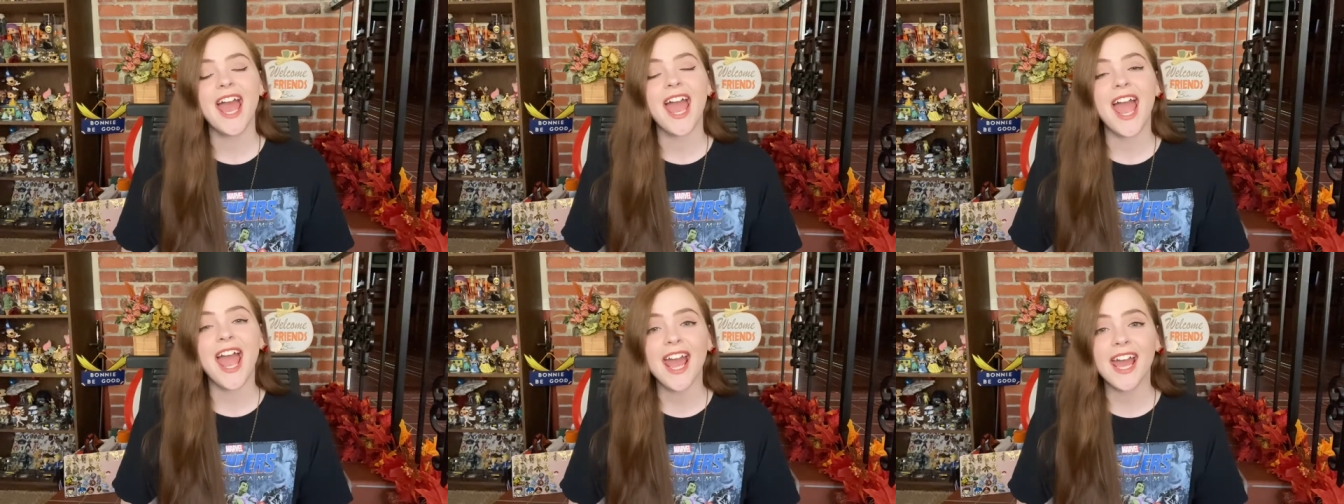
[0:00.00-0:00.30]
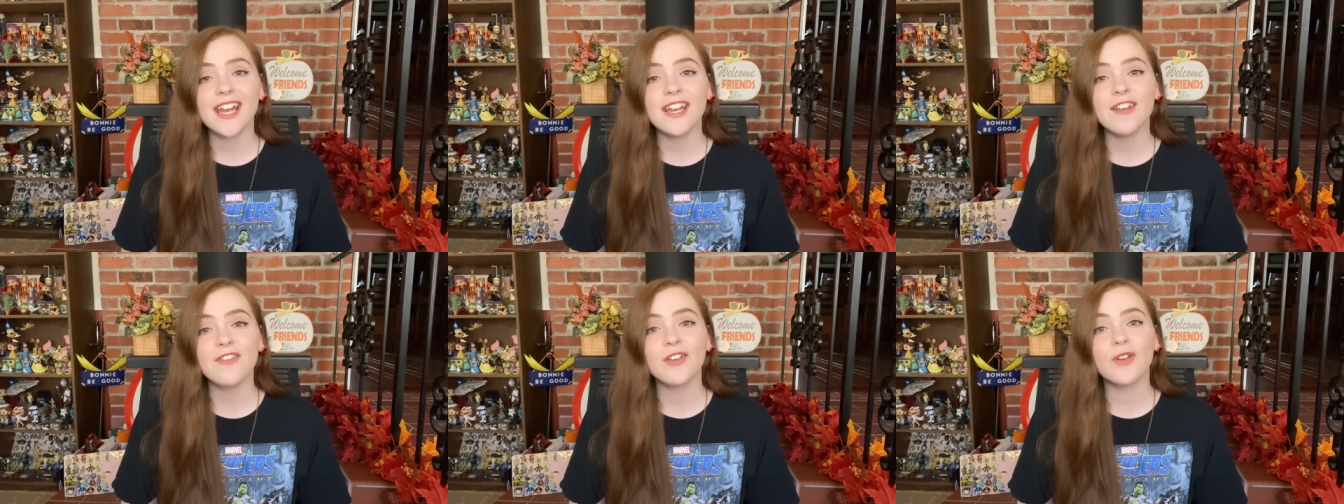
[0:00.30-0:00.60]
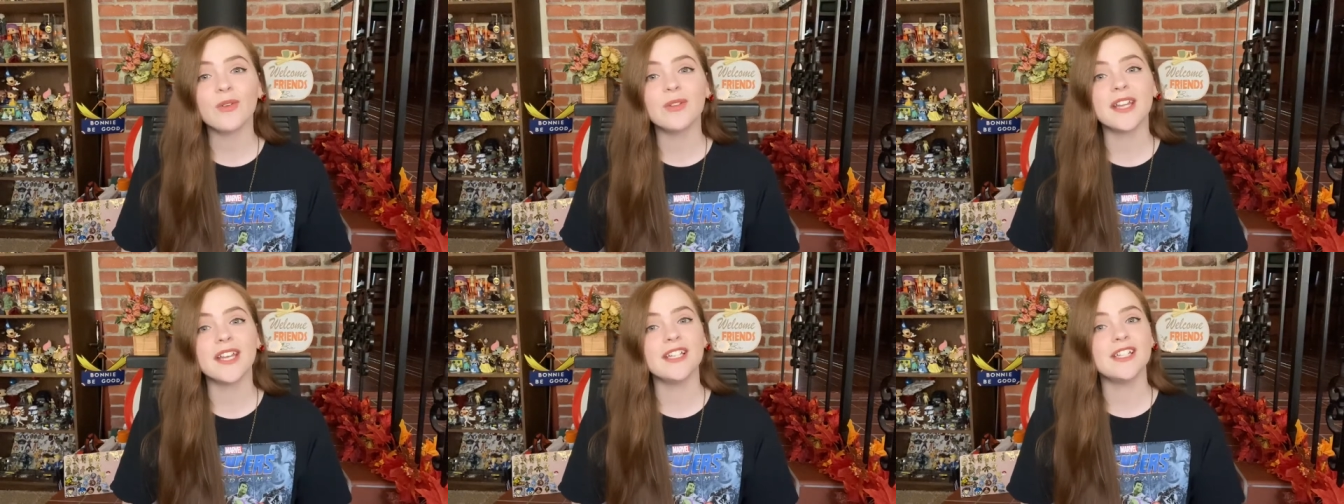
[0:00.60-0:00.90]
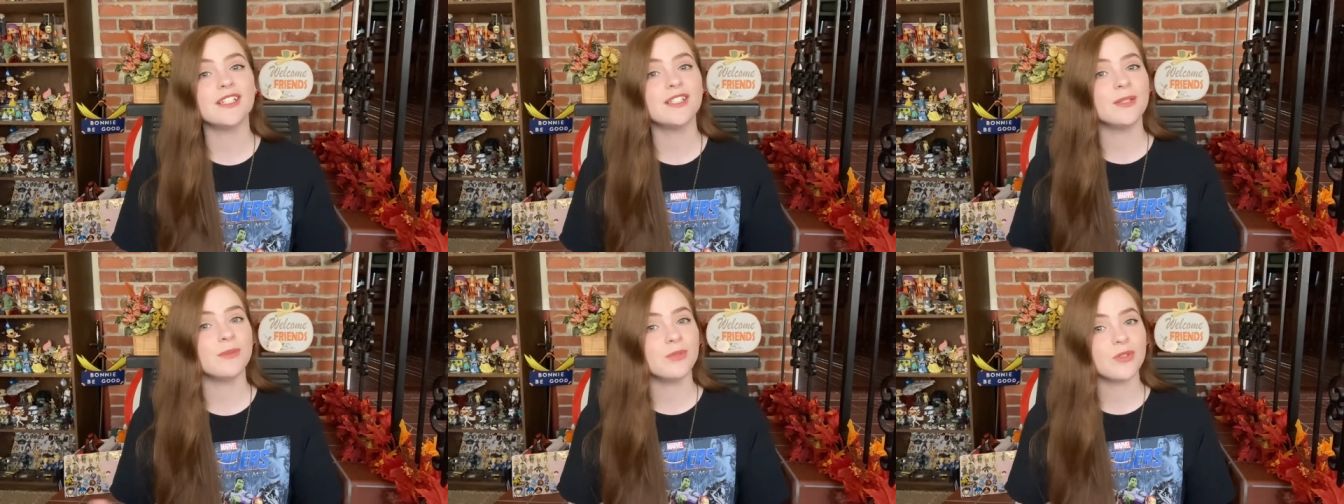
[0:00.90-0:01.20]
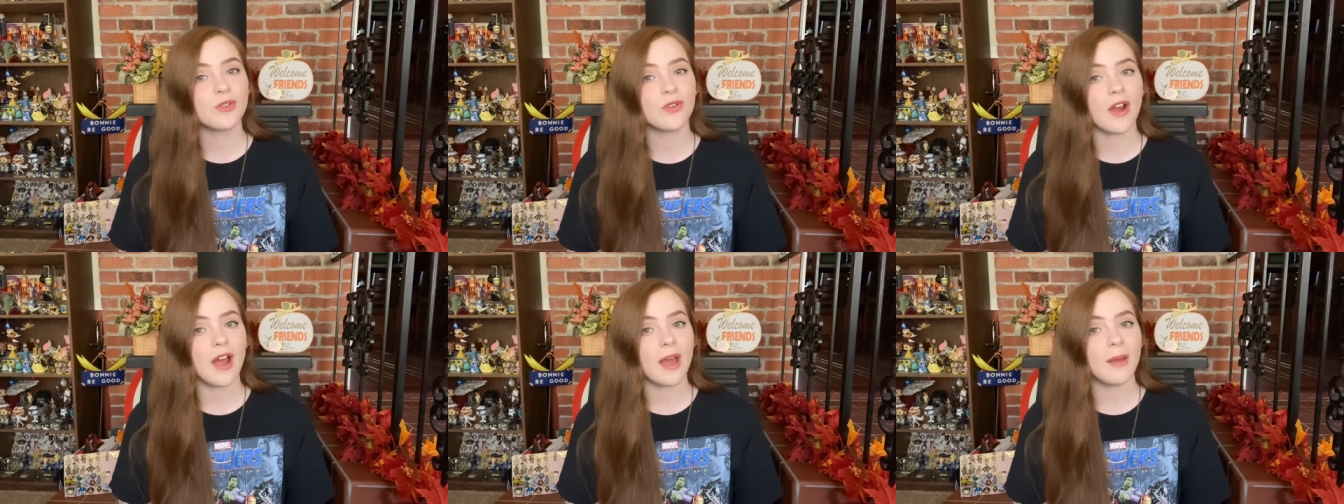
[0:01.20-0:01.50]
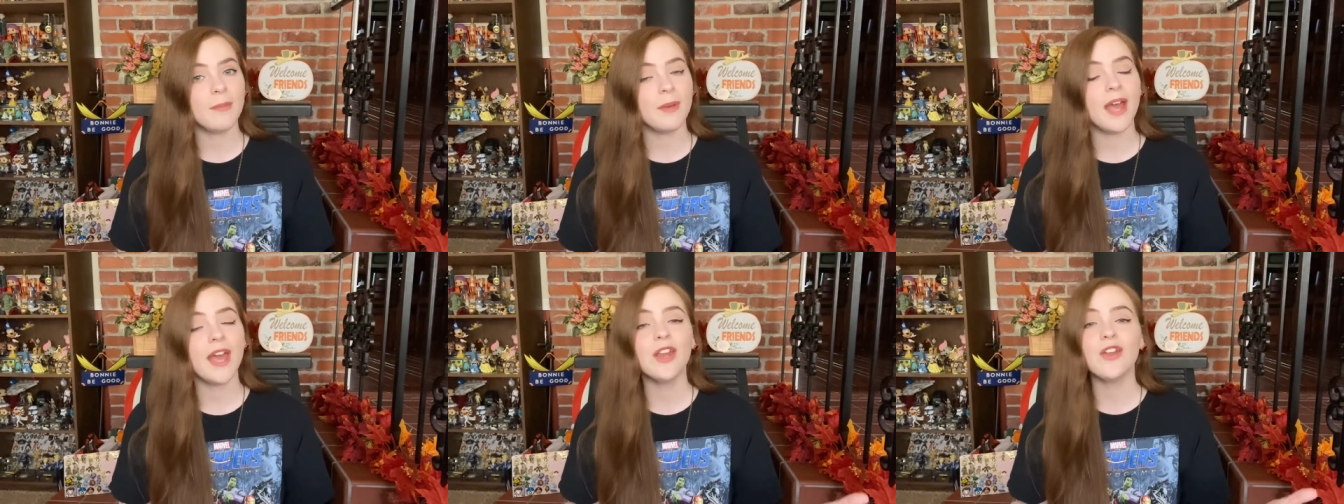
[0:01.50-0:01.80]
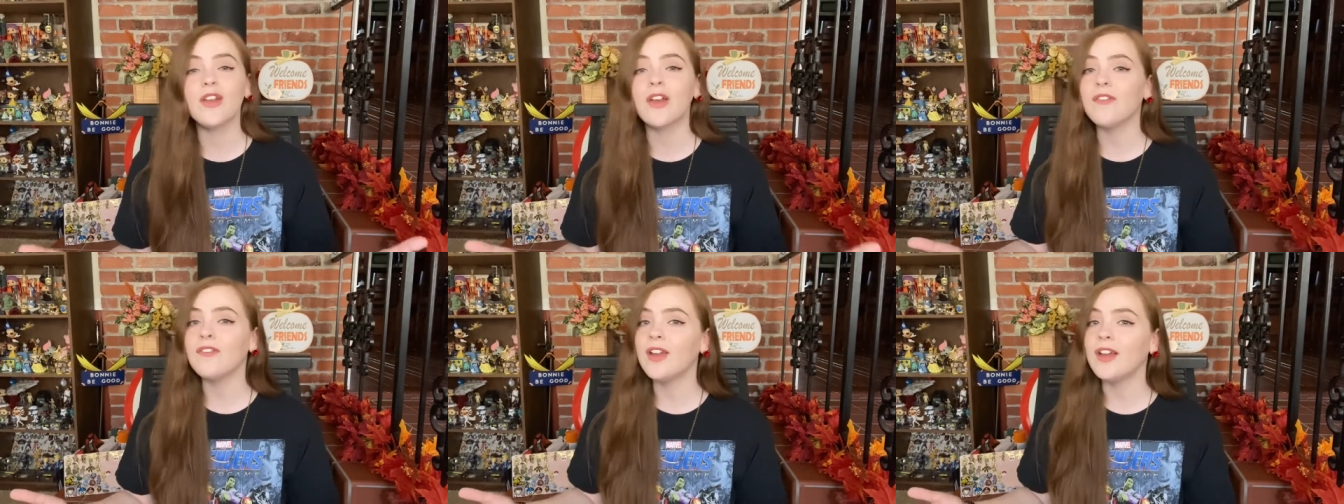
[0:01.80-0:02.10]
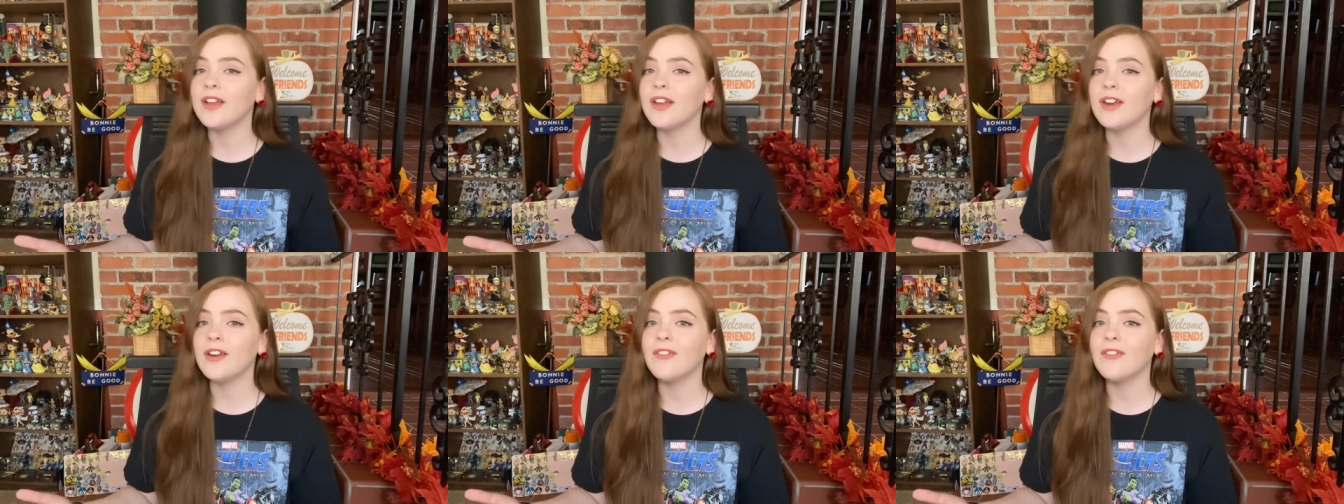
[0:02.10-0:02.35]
And if you would like to subscribe and you have not yet